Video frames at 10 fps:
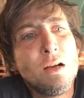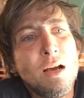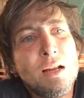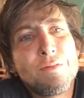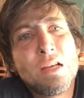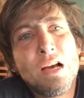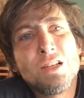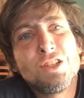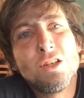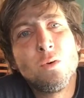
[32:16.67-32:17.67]
I'd have
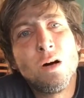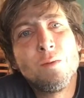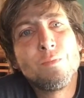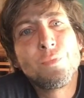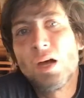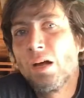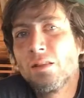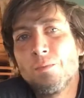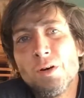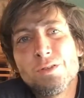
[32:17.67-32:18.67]
guys show up. I had
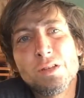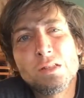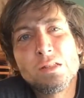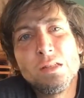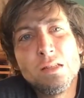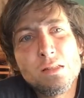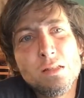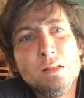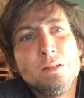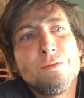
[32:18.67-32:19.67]
the most
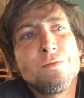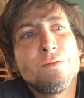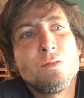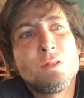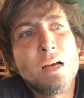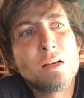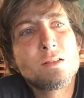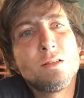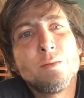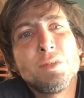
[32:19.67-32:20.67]
extensive
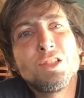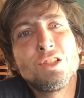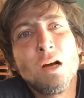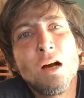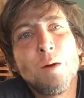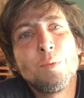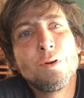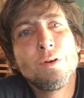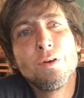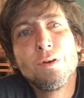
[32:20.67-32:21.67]
taxidermy shop
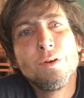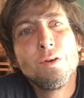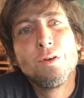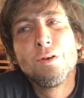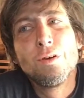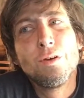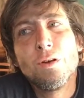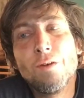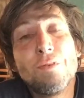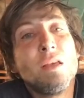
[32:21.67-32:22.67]

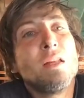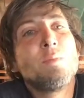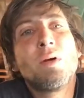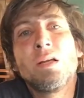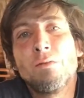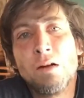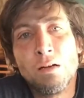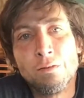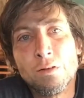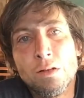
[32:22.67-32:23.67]
of anybody
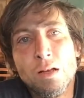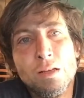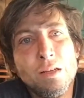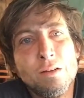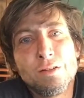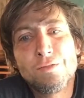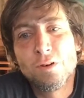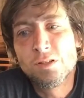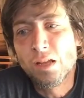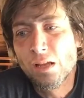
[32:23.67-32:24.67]
around, you know, as
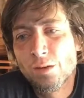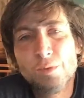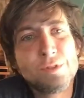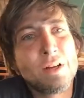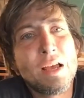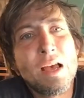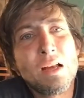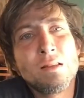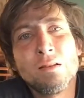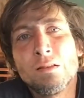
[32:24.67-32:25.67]
far as the animals that I
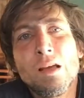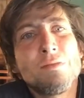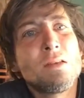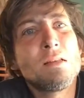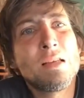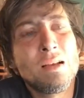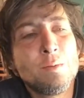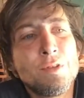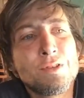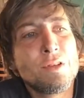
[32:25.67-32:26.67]
had in there, life-size
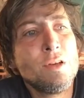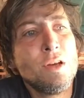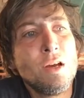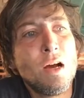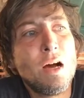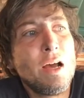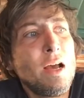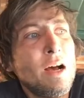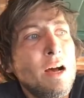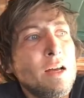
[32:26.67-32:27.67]
animals. I
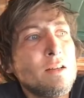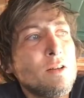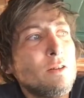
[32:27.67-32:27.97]
had